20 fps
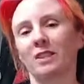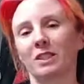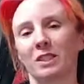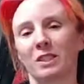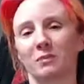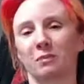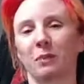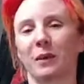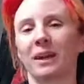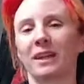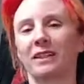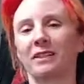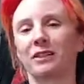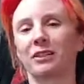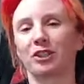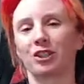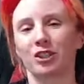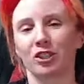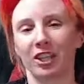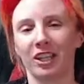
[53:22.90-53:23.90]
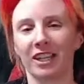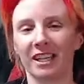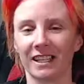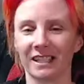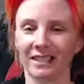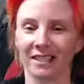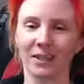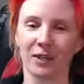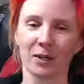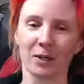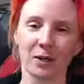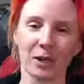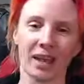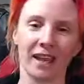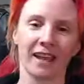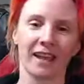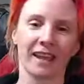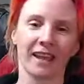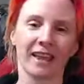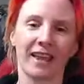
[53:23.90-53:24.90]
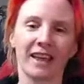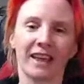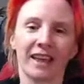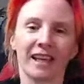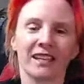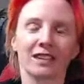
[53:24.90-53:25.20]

sprinkles cheese. Okay. Cheese.